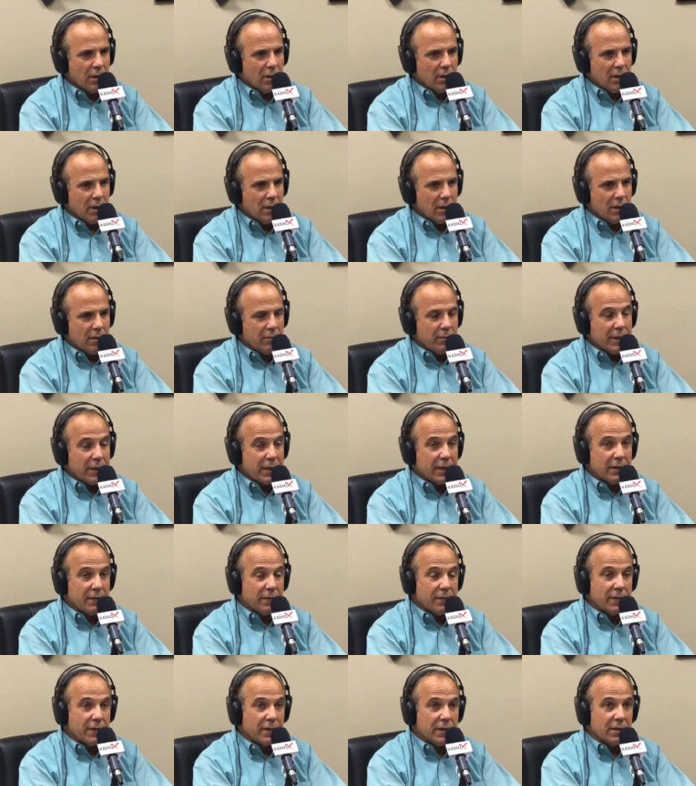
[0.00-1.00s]
I can
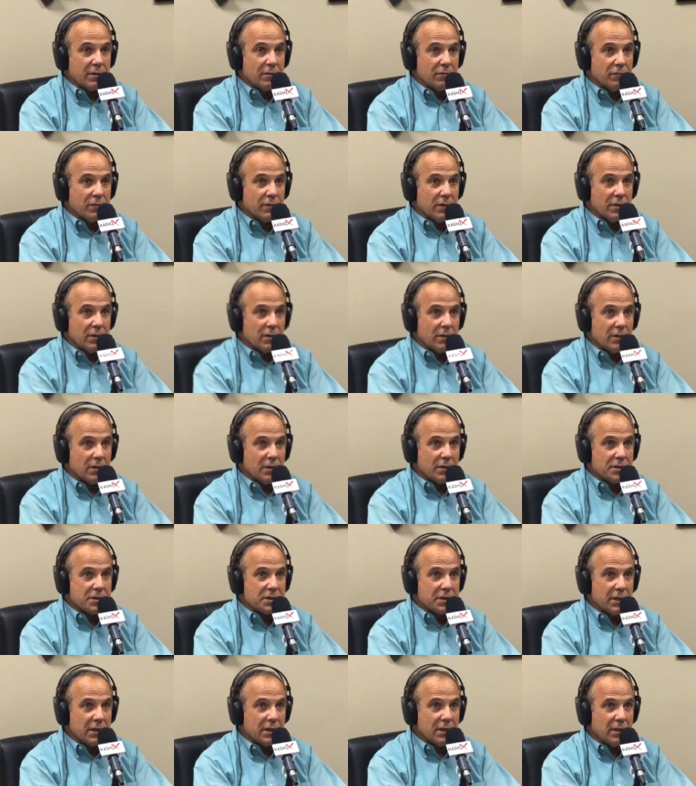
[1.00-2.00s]
think of, let's
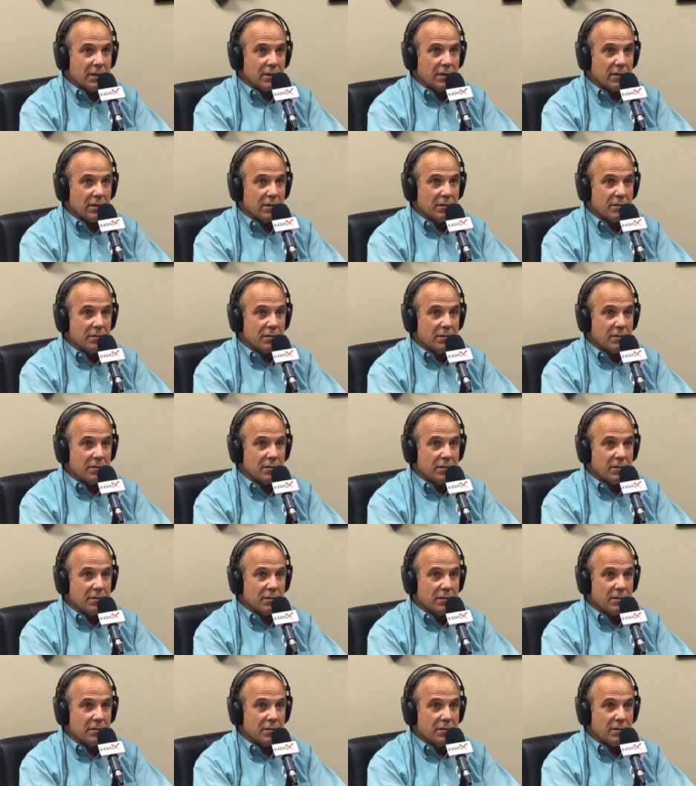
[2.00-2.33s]
say,